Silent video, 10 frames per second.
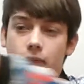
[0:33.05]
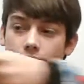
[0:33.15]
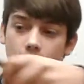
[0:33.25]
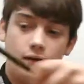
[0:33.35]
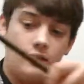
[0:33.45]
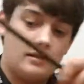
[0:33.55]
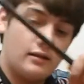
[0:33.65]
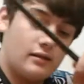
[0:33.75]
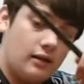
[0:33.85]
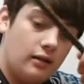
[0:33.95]
And this
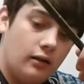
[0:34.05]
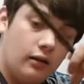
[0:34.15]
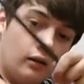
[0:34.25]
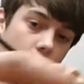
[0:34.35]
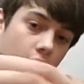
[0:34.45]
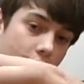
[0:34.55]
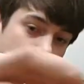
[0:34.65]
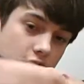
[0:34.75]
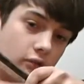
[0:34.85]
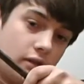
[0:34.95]
is I
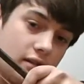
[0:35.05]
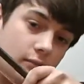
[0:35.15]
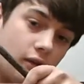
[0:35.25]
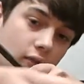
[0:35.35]
showed this in my